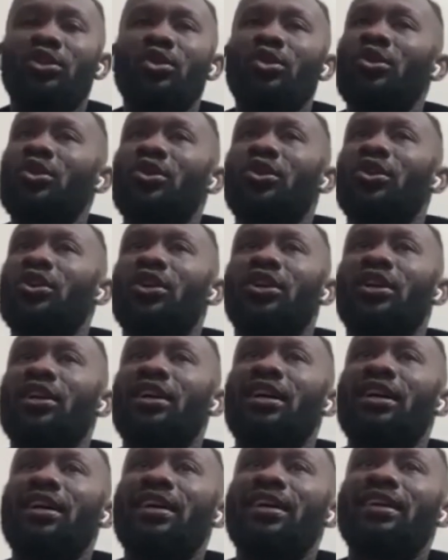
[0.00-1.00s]
So
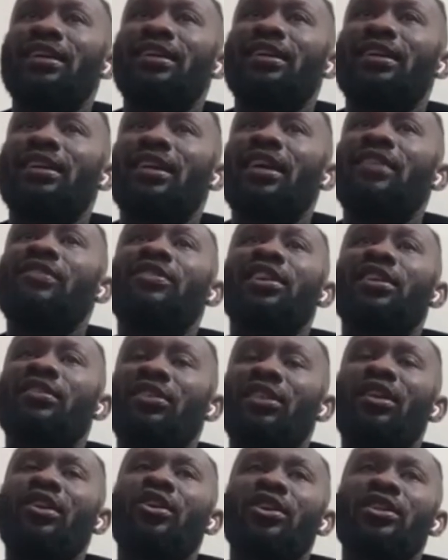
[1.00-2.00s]
even
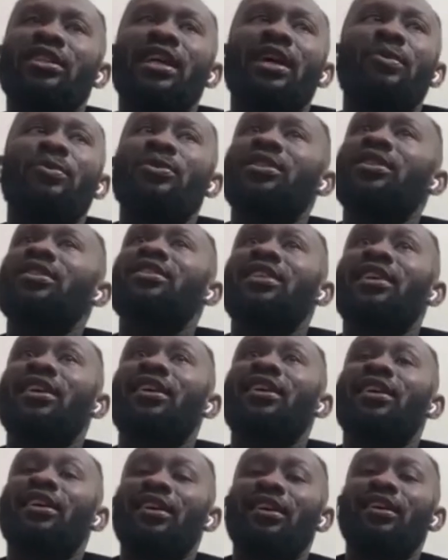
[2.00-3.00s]
if they lost, I would still
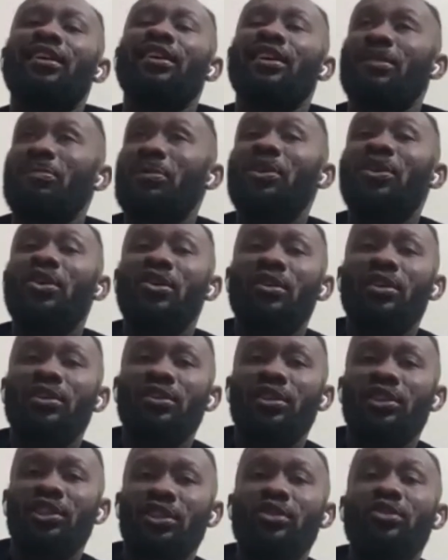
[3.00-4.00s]
say a big
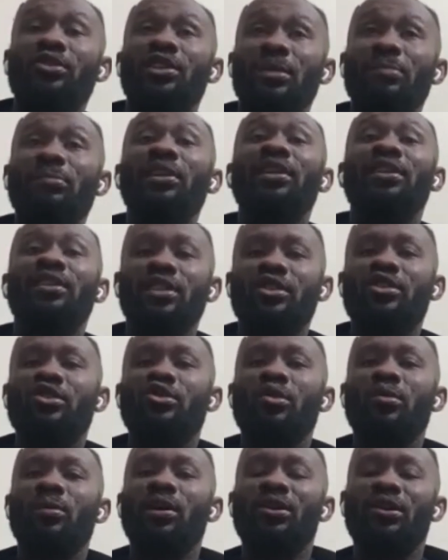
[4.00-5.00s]
congratulations to them. They did
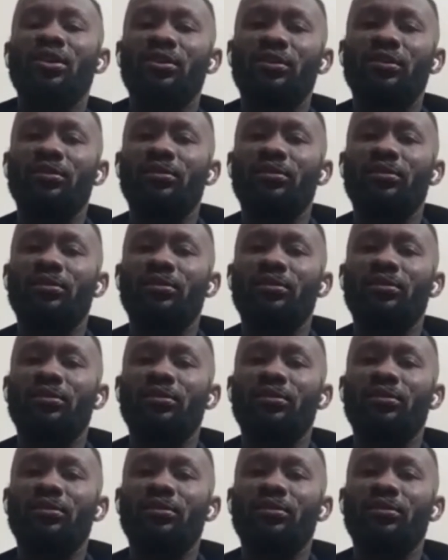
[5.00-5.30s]
so well.